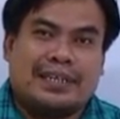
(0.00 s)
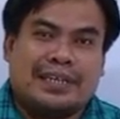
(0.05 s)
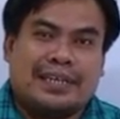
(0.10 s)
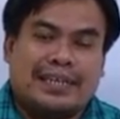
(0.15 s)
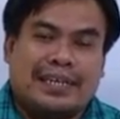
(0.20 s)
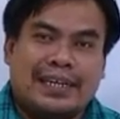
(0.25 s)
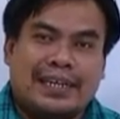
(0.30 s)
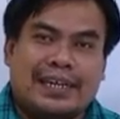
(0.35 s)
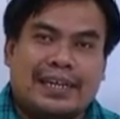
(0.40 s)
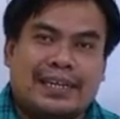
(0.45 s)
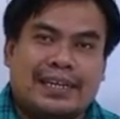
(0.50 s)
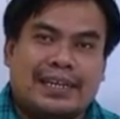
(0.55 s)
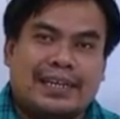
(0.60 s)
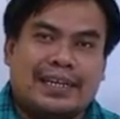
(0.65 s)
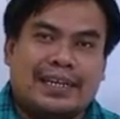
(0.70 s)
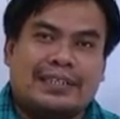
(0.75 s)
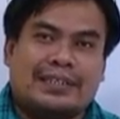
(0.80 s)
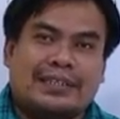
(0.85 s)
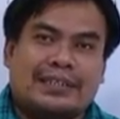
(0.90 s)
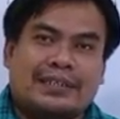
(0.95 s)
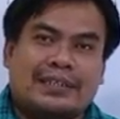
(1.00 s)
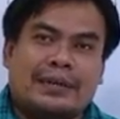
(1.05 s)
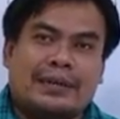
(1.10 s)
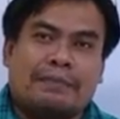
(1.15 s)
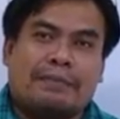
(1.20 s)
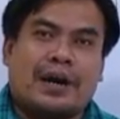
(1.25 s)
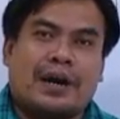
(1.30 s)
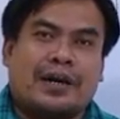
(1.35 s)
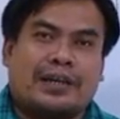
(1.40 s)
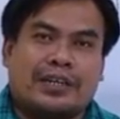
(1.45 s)
illegally
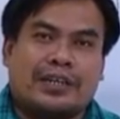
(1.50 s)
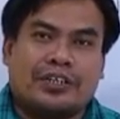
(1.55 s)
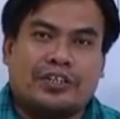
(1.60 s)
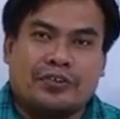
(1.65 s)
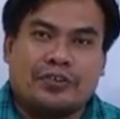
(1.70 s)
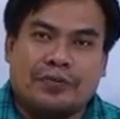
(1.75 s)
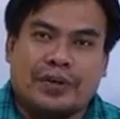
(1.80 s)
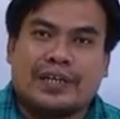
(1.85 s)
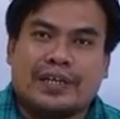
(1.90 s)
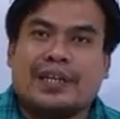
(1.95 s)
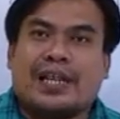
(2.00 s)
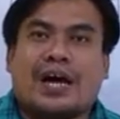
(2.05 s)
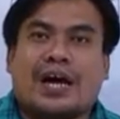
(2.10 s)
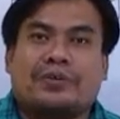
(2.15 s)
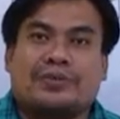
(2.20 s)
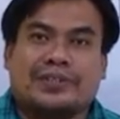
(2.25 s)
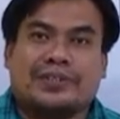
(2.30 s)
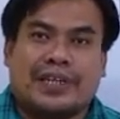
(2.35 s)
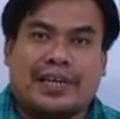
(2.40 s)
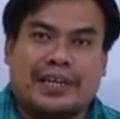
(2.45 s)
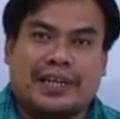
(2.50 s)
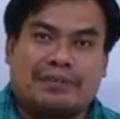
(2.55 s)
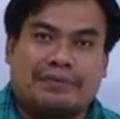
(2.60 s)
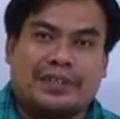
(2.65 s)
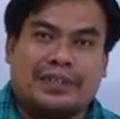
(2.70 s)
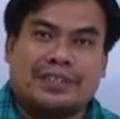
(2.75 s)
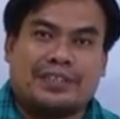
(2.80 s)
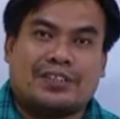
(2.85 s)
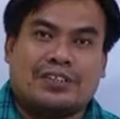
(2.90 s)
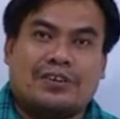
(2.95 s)
parking your vehicle outside,
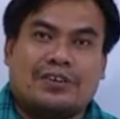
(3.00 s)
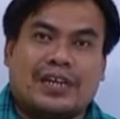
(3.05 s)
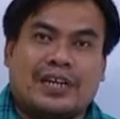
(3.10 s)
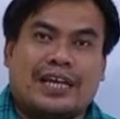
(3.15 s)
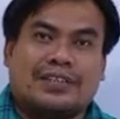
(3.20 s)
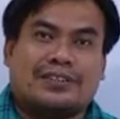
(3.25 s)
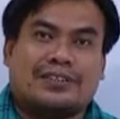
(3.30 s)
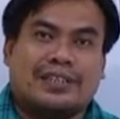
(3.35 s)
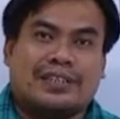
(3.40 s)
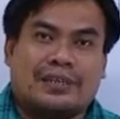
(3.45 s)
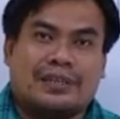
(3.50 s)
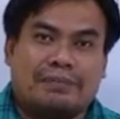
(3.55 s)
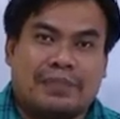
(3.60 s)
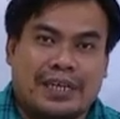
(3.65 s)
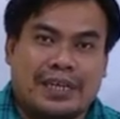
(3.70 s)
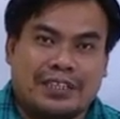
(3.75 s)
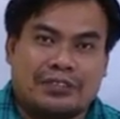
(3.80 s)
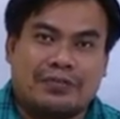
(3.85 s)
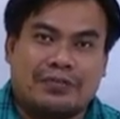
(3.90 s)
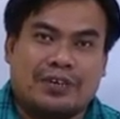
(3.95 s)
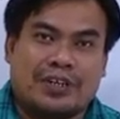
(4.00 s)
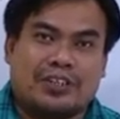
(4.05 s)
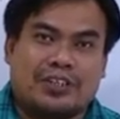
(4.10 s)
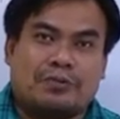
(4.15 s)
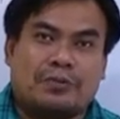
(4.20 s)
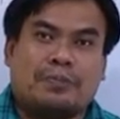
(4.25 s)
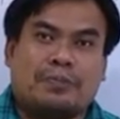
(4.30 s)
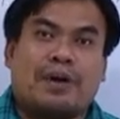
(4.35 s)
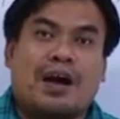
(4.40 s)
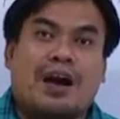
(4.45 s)
which is not actually the place for it to
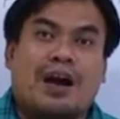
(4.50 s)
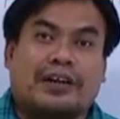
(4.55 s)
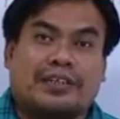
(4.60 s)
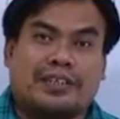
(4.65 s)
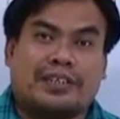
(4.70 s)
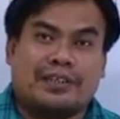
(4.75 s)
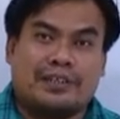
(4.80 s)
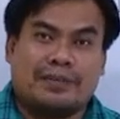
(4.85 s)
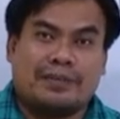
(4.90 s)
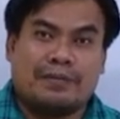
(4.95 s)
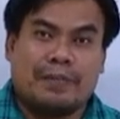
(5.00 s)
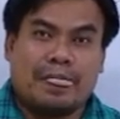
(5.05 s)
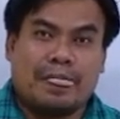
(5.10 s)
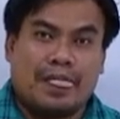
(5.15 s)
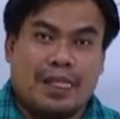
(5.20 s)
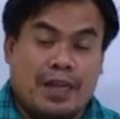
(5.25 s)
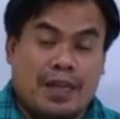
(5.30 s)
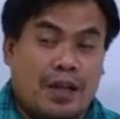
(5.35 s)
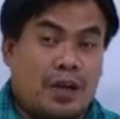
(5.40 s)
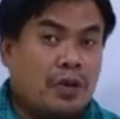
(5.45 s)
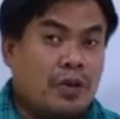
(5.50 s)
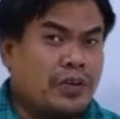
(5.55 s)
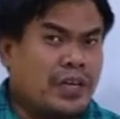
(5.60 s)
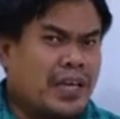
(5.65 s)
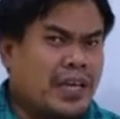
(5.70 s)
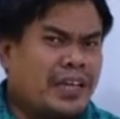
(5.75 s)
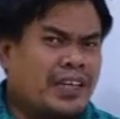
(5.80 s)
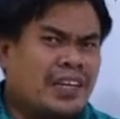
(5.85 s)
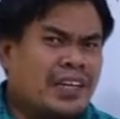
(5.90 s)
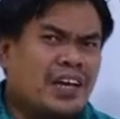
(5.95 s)
be parked.
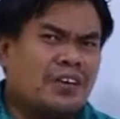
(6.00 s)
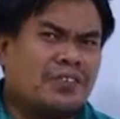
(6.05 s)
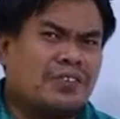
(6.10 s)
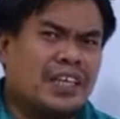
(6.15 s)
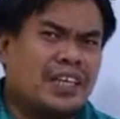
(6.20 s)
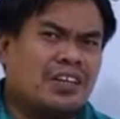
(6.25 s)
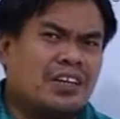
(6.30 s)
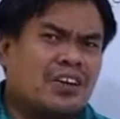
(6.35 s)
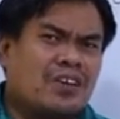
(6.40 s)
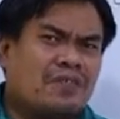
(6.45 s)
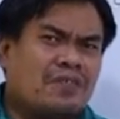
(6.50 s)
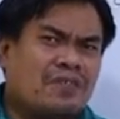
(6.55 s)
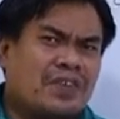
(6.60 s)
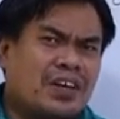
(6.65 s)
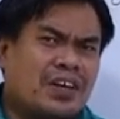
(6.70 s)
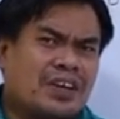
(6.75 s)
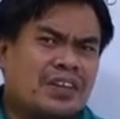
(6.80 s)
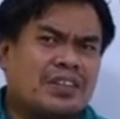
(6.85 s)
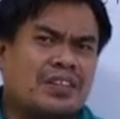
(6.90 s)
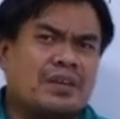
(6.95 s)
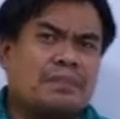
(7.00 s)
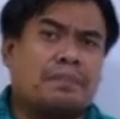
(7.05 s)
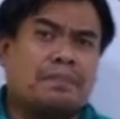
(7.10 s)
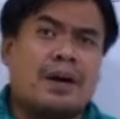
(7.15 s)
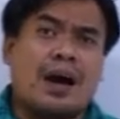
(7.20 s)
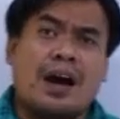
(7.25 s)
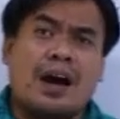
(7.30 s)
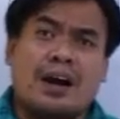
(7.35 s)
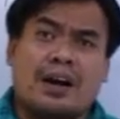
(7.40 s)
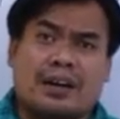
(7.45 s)
Okay, now think of another
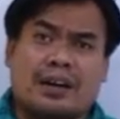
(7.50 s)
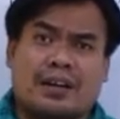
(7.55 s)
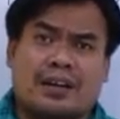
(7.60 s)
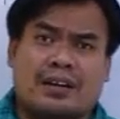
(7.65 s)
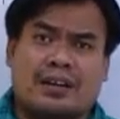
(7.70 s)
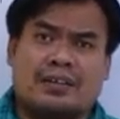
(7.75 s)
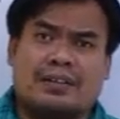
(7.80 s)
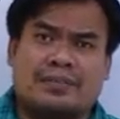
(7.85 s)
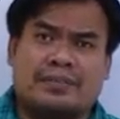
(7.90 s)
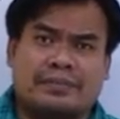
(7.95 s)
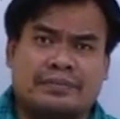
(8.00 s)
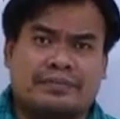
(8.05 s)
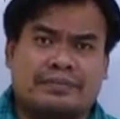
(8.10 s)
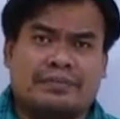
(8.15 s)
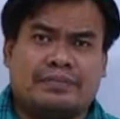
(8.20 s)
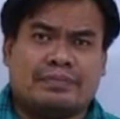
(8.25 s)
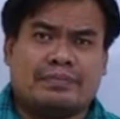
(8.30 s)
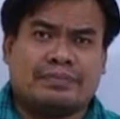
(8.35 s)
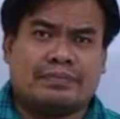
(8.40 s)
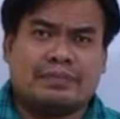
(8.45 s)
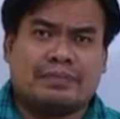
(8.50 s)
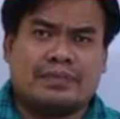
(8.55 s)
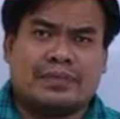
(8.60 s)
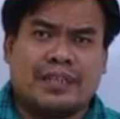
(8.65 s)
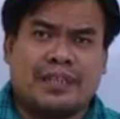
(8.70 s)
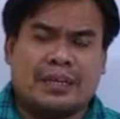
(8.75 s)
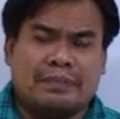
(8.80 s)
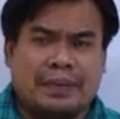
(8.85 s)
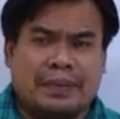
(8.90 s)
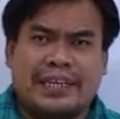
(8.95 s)
park,
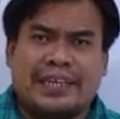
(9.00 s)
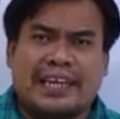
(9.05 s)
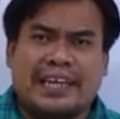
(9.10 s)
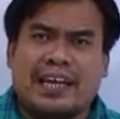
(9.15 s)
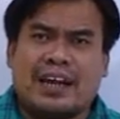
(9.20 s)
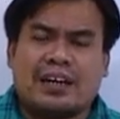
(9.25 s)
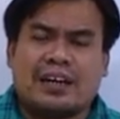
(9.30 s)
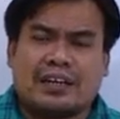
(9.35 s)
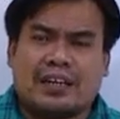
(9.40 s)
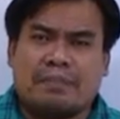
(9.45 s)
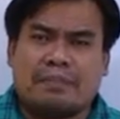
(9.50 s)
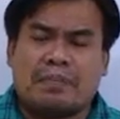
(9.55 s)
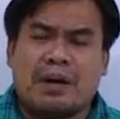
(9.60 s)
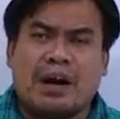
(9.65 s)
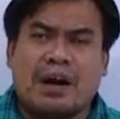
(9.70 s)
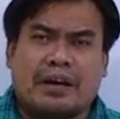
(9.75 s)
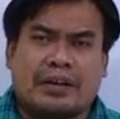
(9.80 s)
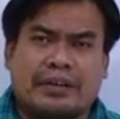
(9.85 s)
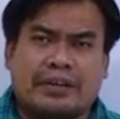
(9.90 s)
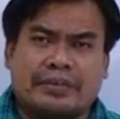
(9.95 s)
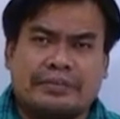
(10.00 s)
P-A-R-K, park.